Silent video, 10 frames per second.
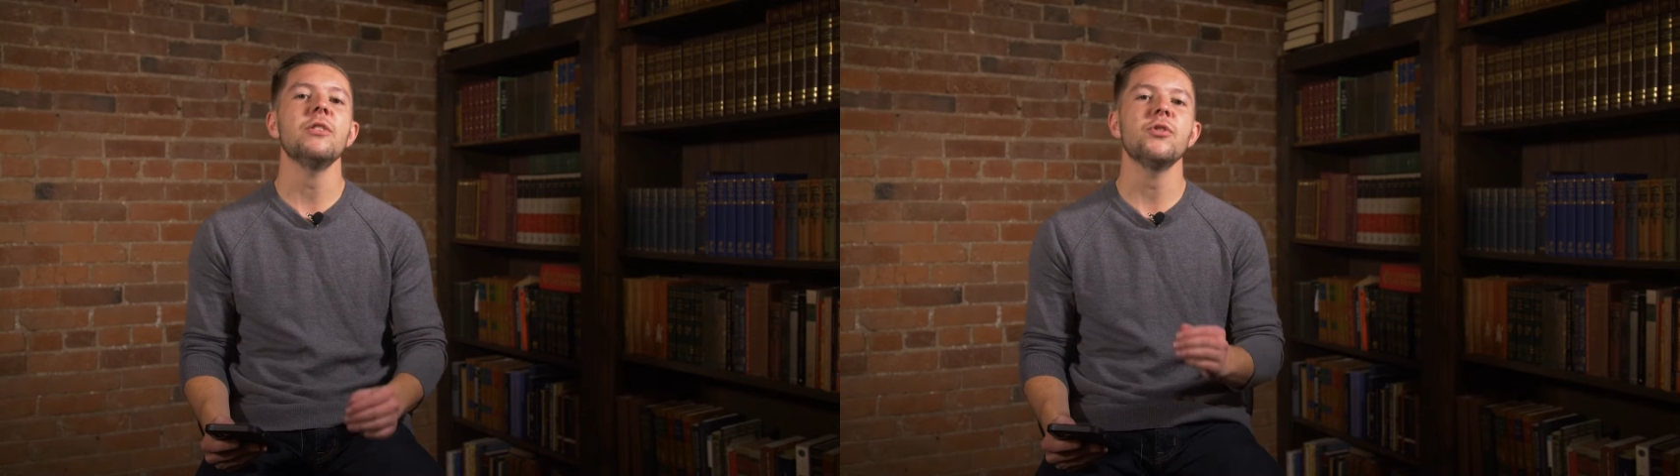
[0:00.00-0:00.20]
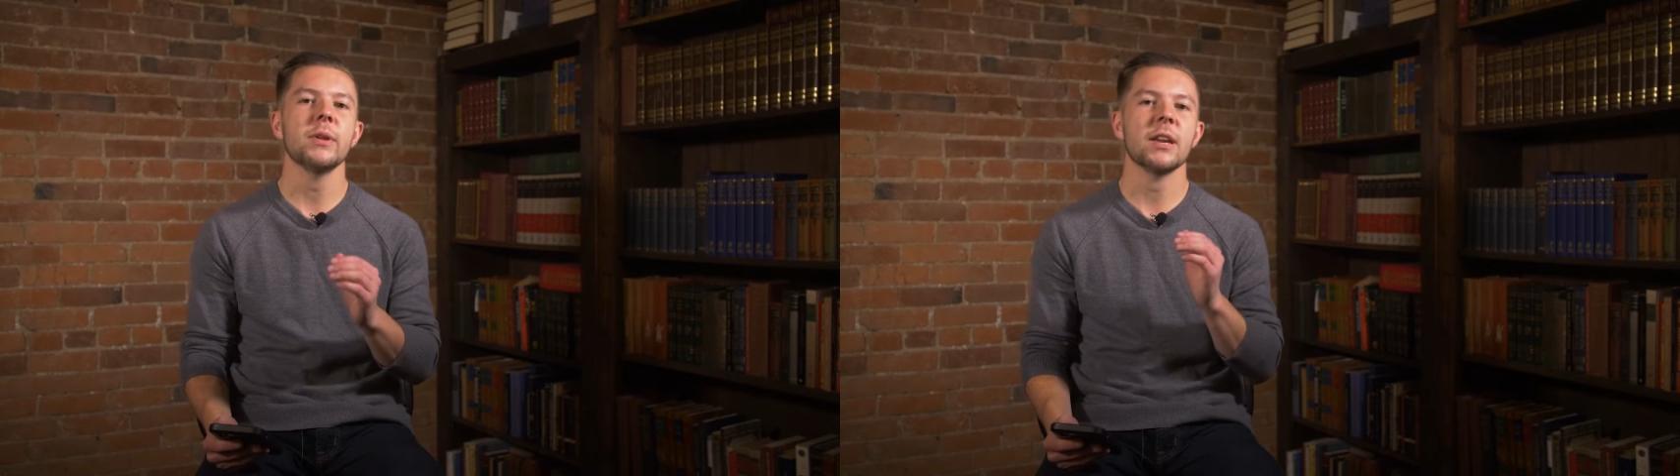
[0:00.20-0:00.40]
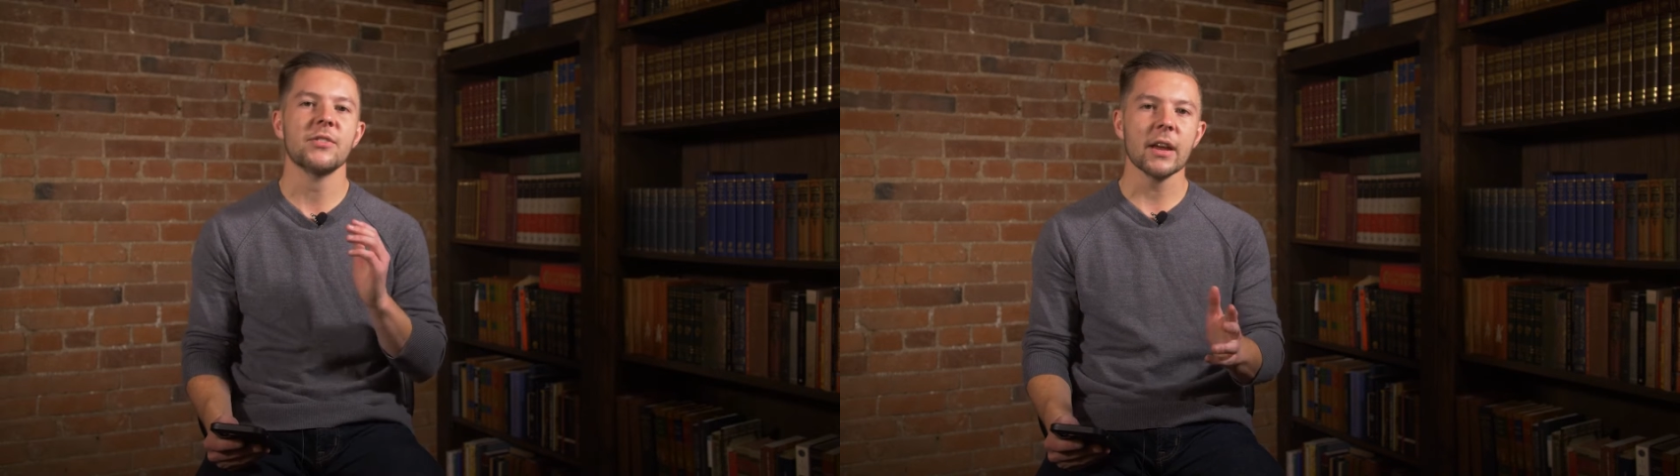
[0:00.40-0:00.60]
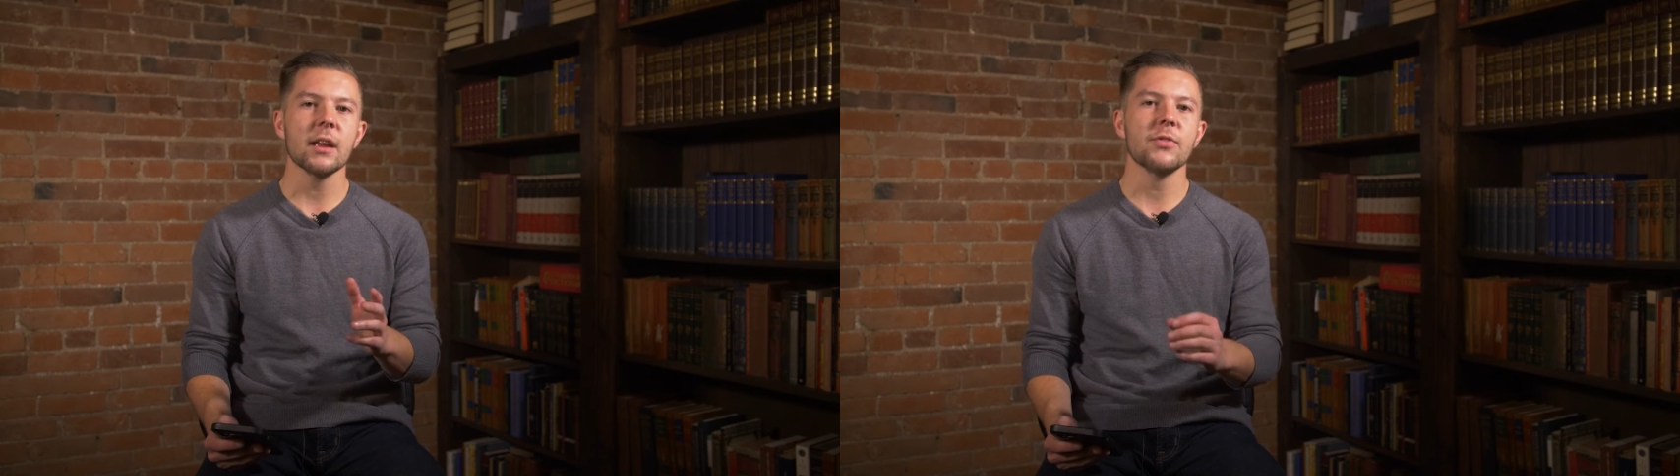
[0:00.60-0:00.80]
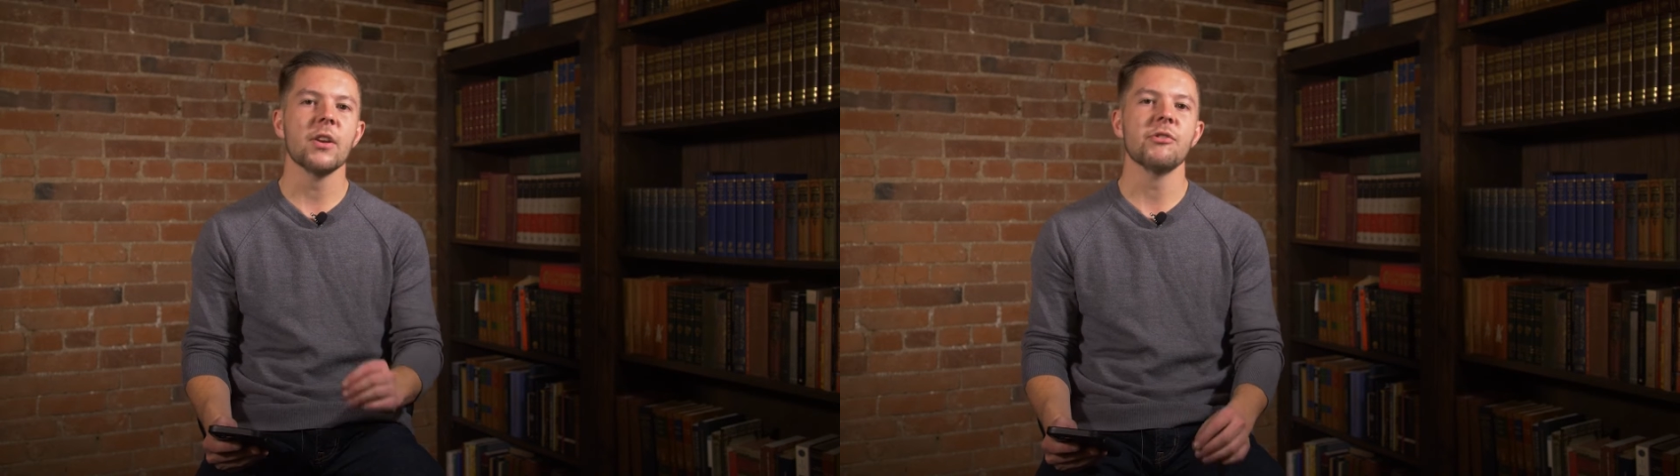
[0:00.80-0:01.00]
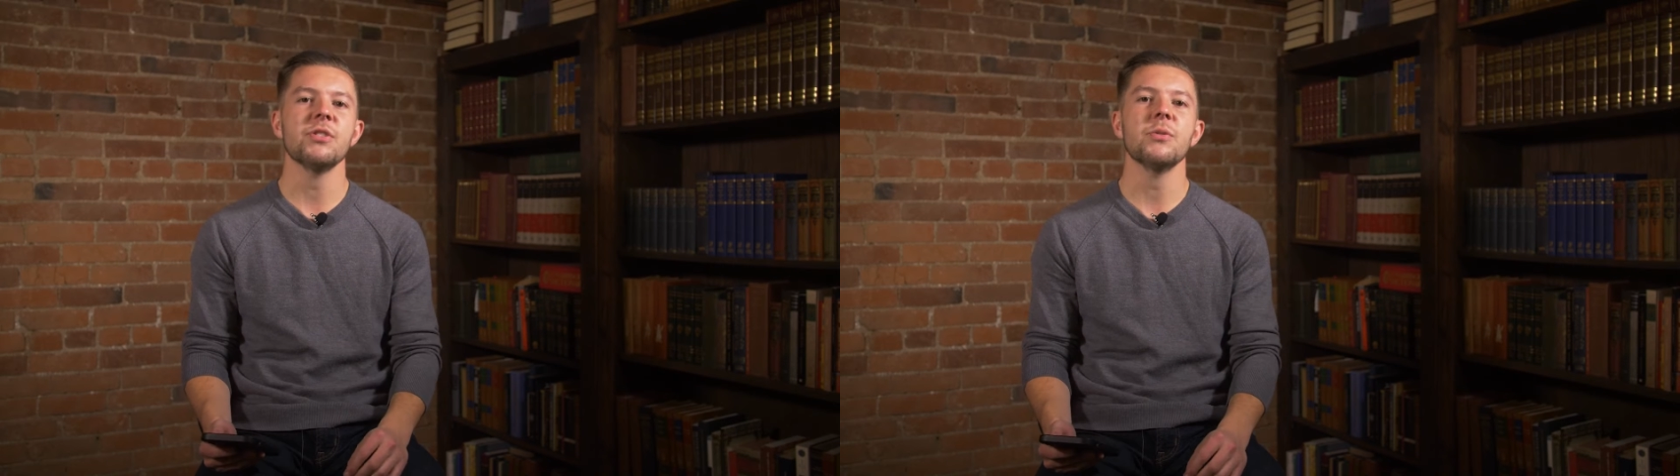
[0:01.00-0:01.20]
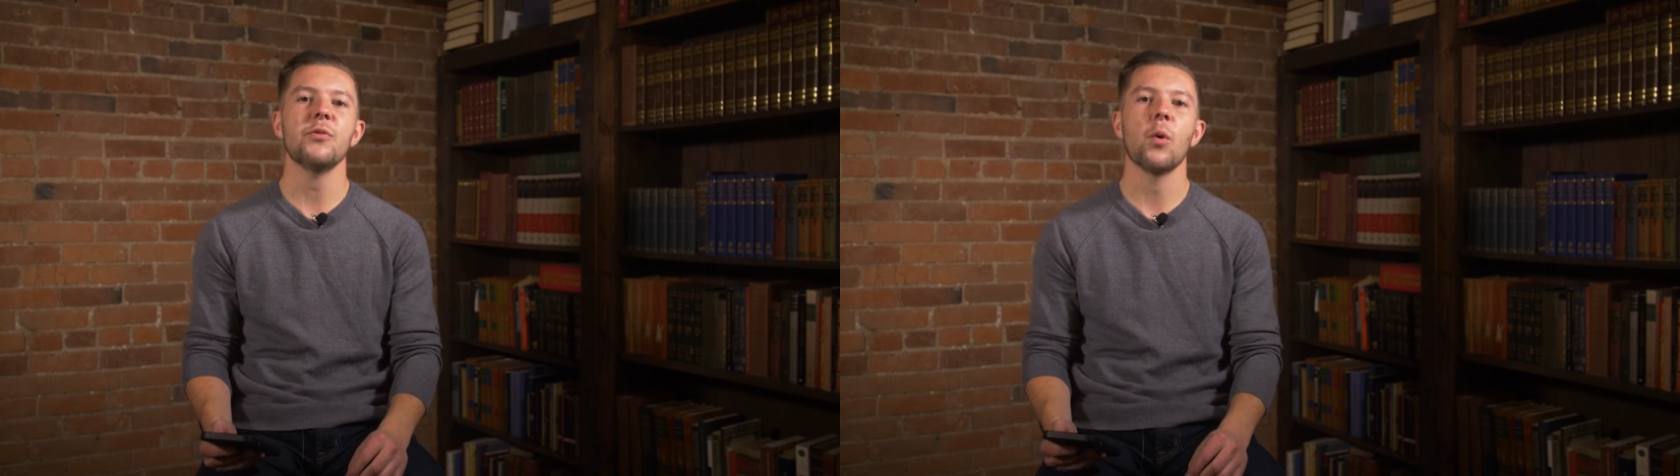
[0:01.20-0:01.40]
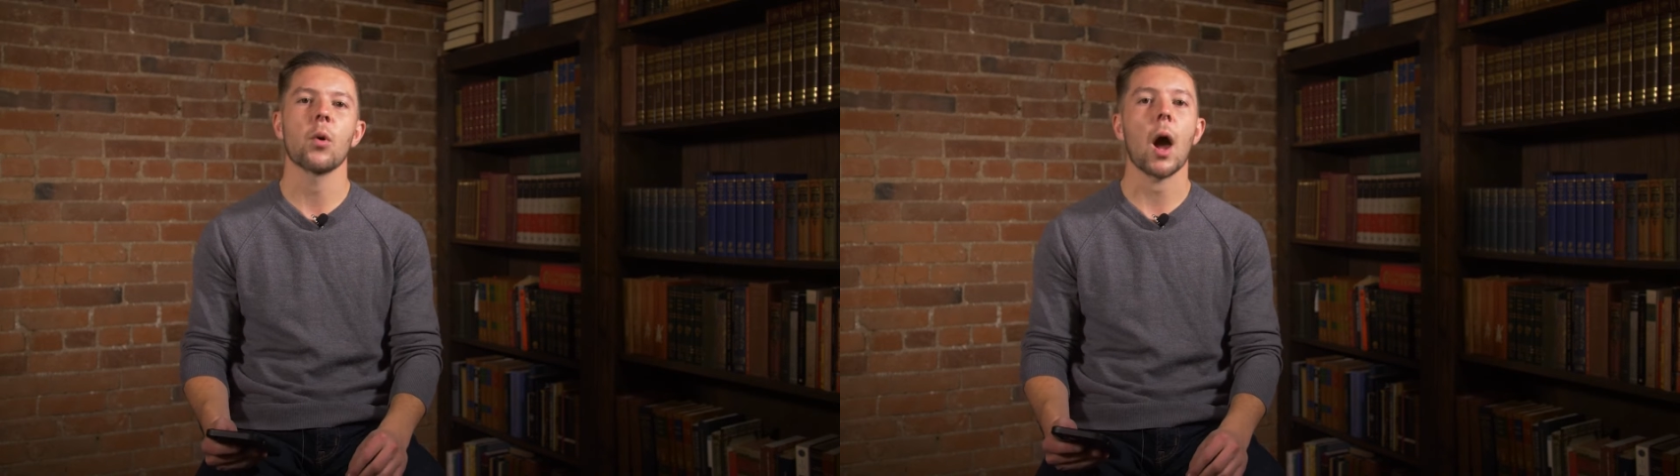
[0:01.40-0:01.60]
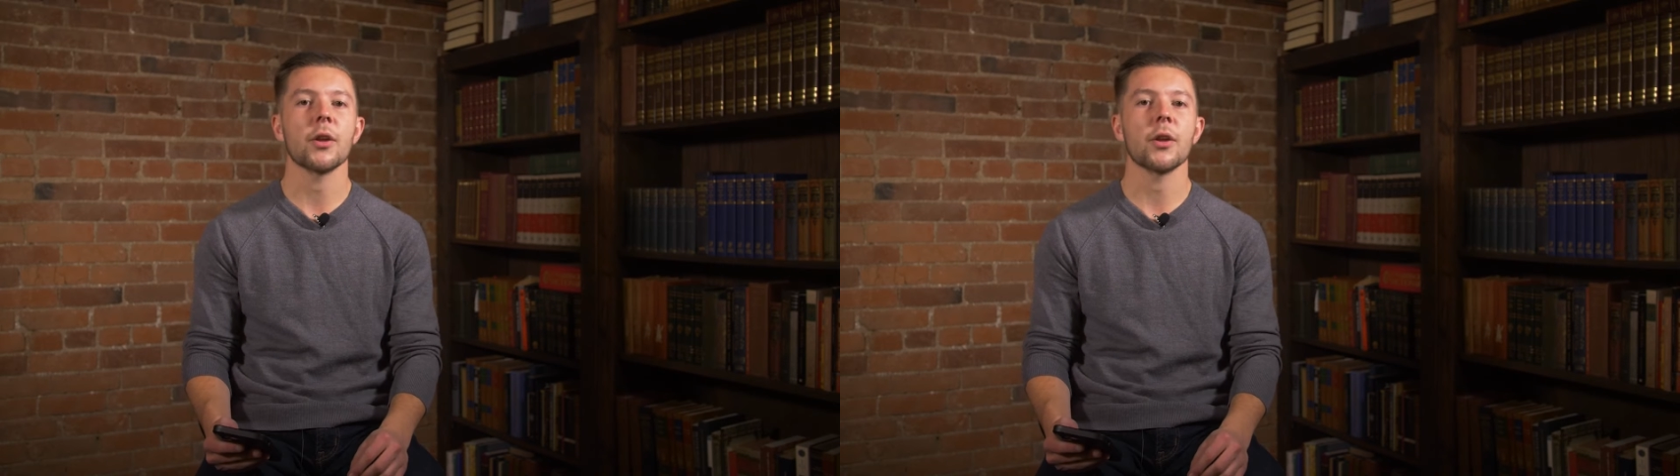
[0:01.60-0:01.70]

into an executive session for